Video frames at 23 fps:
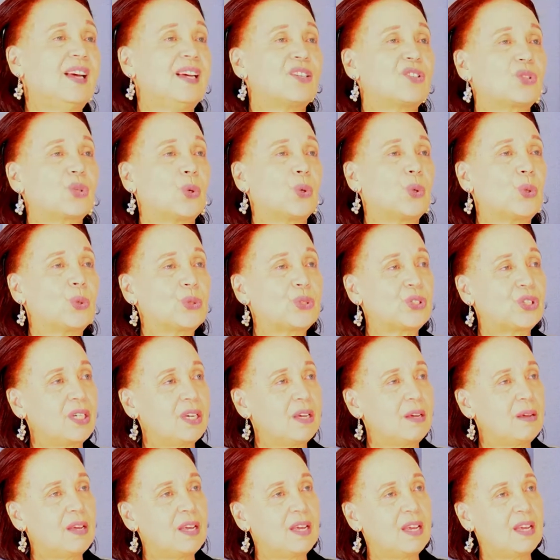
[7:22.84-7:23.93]
So
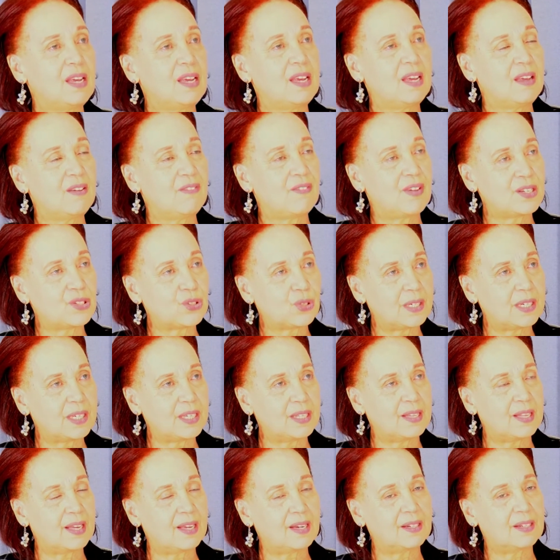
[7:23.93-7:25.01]
she eventually
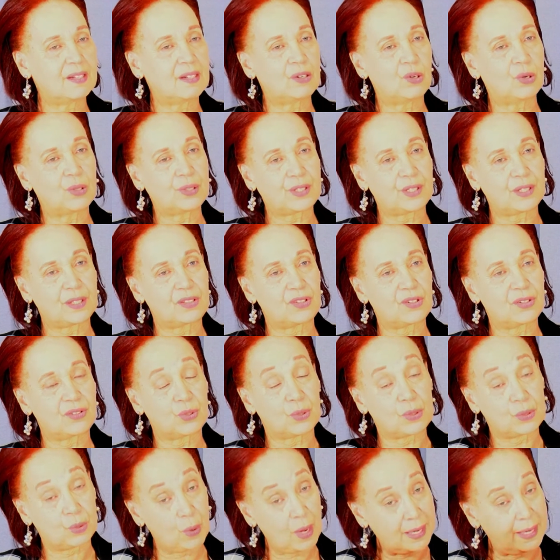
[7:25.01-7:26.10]
then she
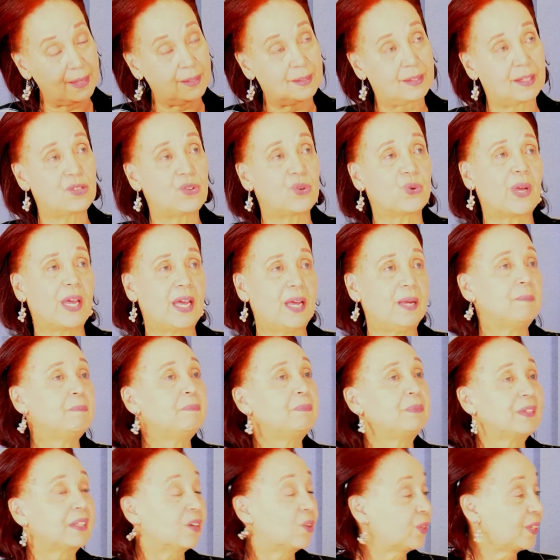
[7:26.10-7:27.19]
was working in the
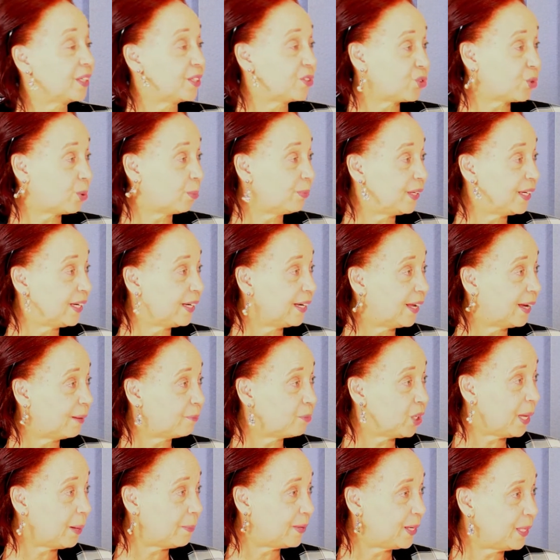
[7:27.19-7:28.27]
UK, got a job in Abu
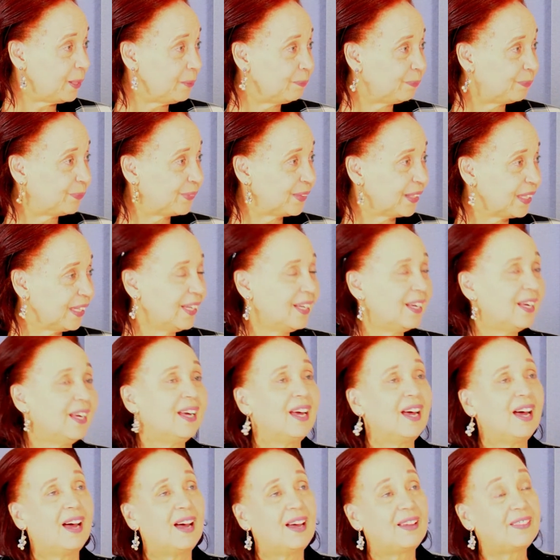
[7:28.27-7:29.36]
Dhabi.
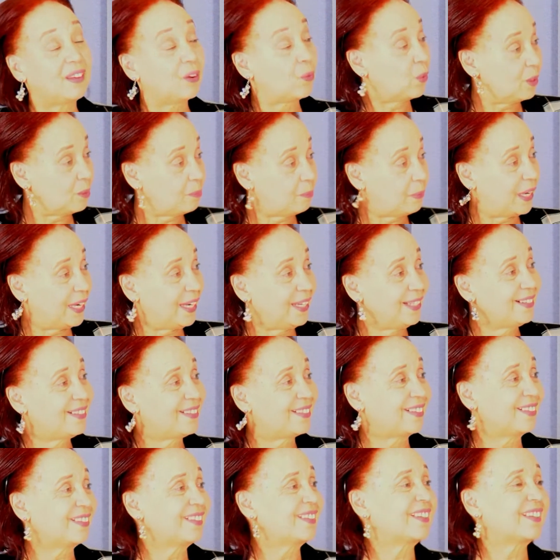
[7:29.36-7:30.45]
They're well paid,
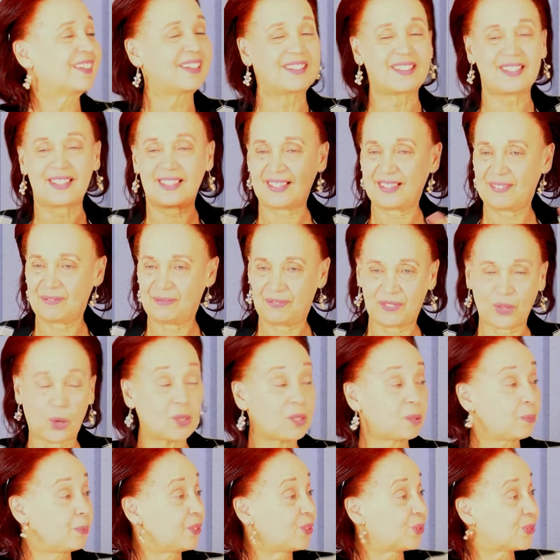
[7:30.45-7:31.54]
the
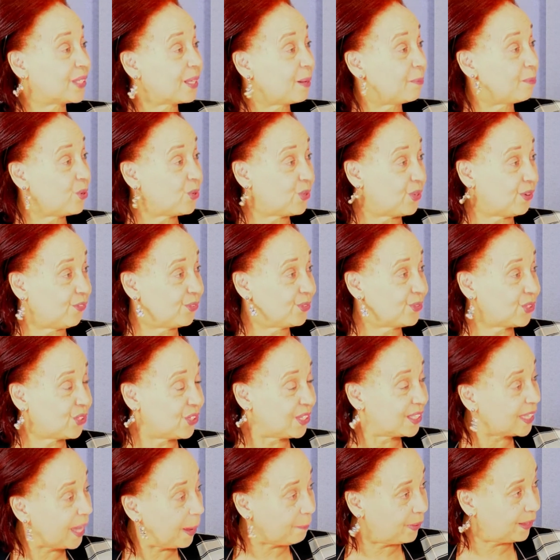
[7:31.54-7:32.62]
hospitals are beautiful,
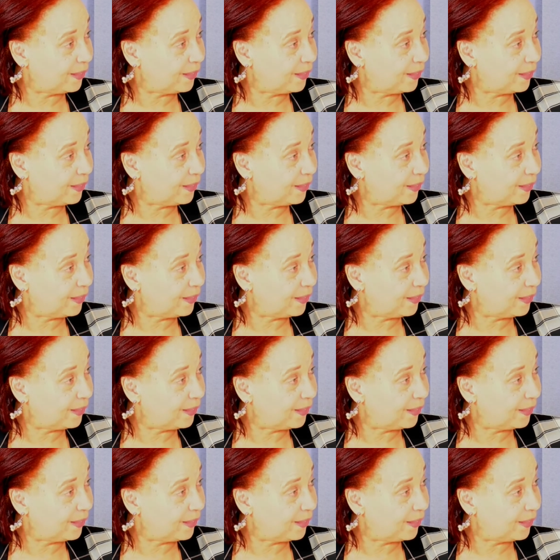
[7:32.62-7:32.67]
she's happy